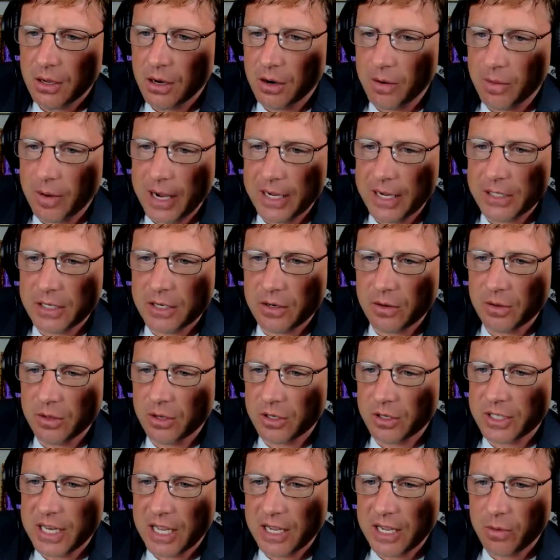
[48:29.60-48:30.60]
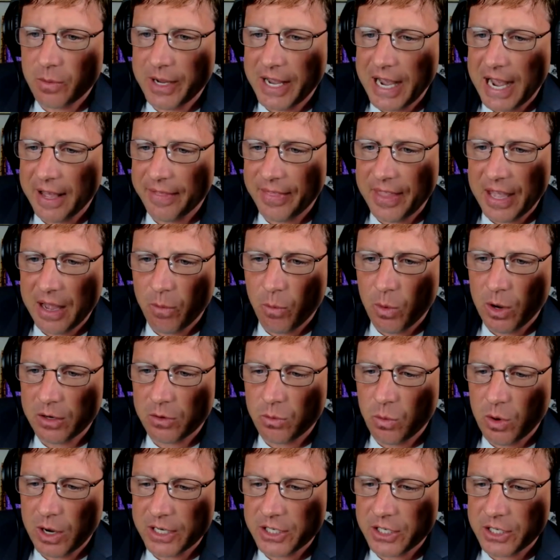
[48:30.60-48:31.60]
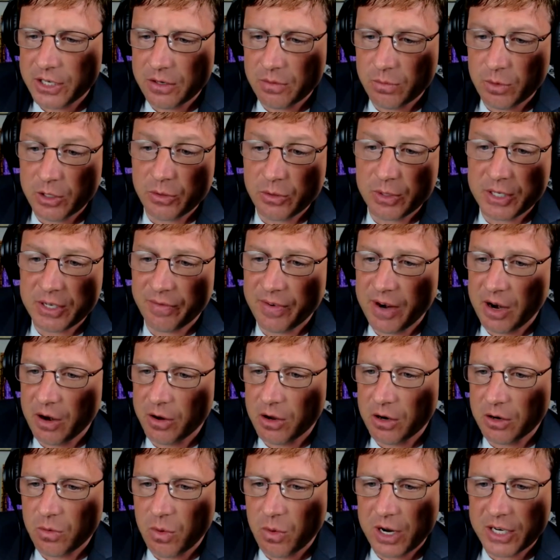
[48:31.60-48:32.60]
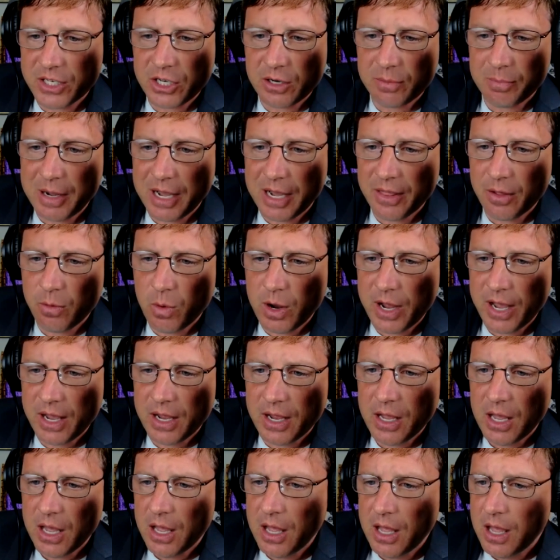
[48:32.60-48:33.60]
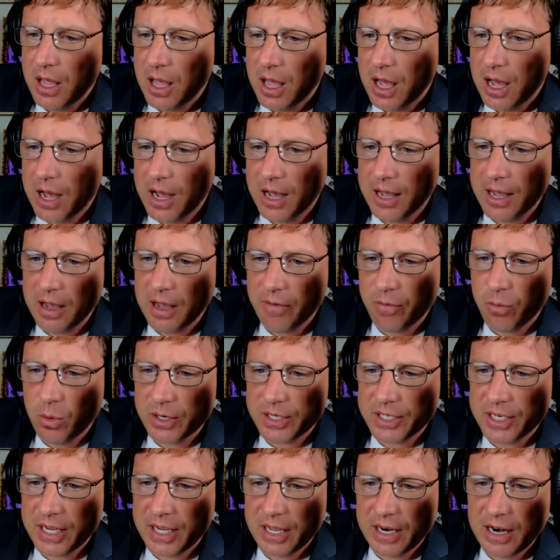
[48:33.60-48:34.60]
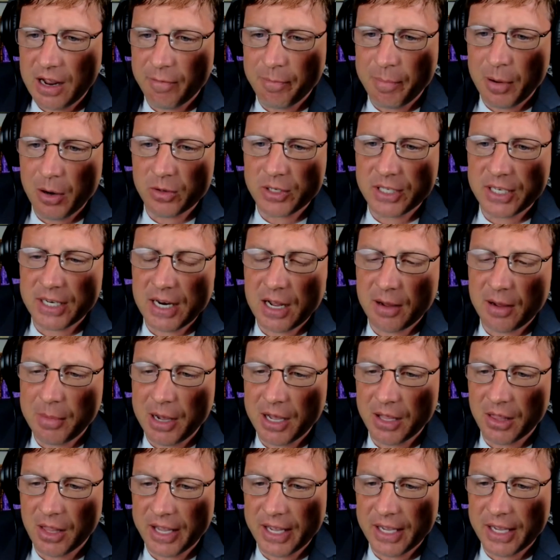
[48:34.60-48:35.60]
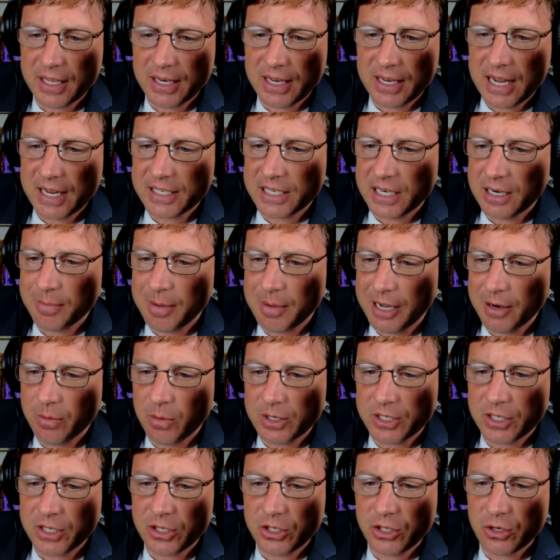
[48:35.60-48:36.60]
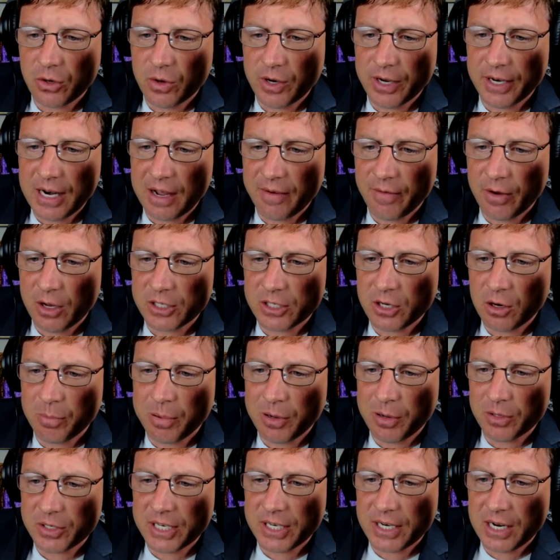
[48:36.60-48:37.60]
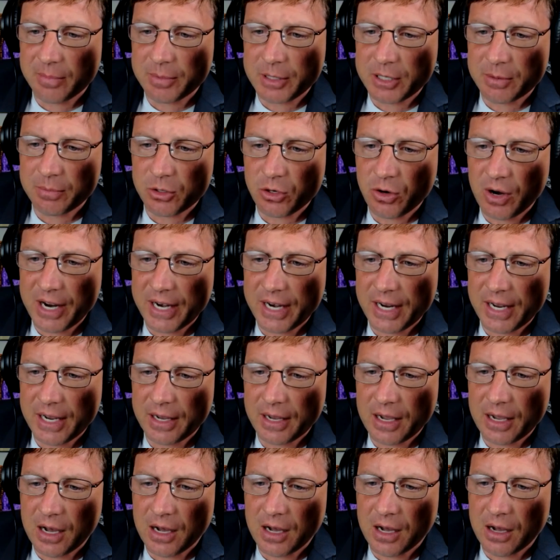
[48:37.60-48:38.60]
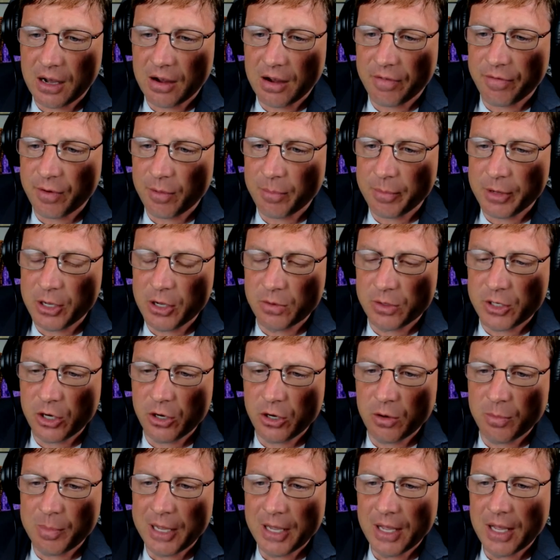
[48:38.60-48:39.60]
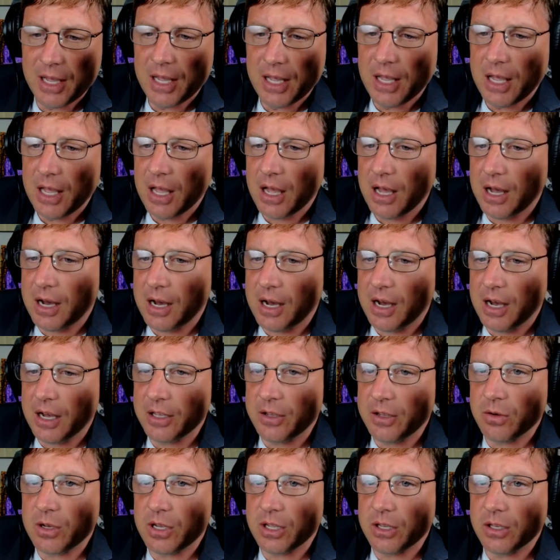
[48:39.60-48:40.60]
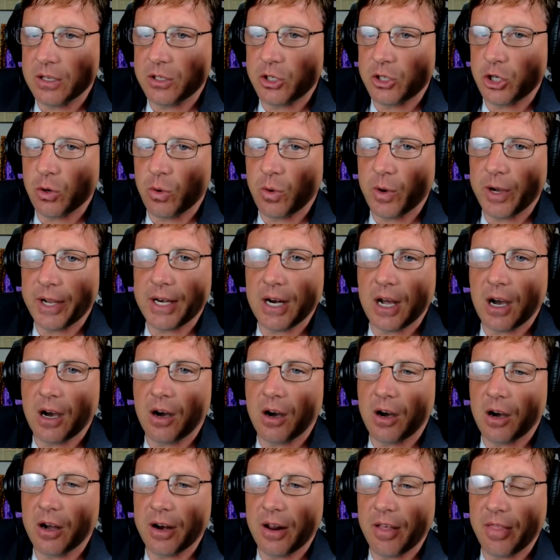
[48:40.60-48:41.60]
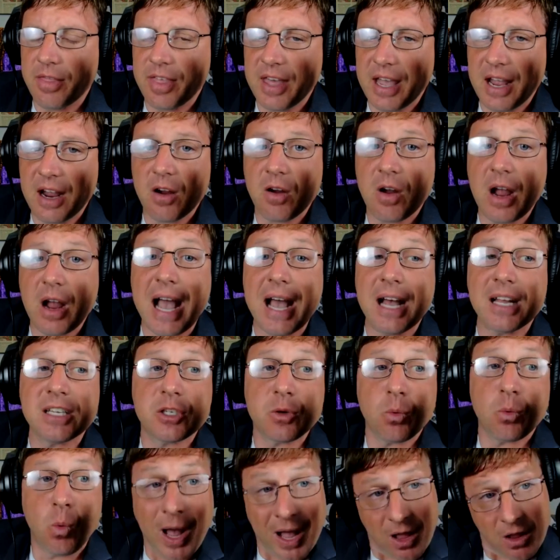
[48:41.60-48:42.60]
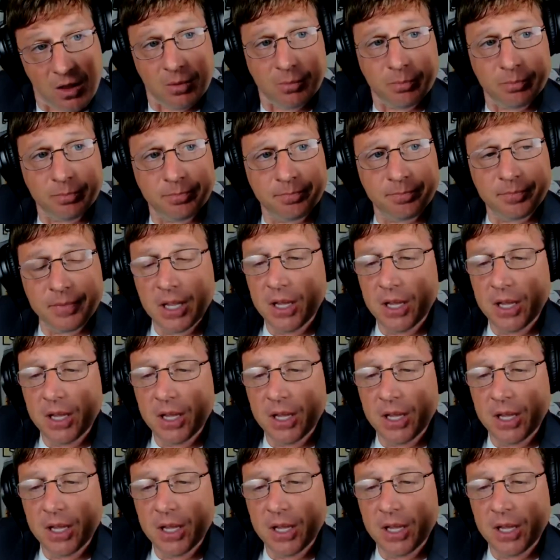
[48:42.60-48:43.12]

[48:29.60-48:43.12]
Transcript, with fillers: All right, so it looks like we had that one question, which was a very good question, by the way. I have once again I've posted up my link in case anybody wants to join. I've also posted up some training uh, from YouTube. Uh, you can join on there as well.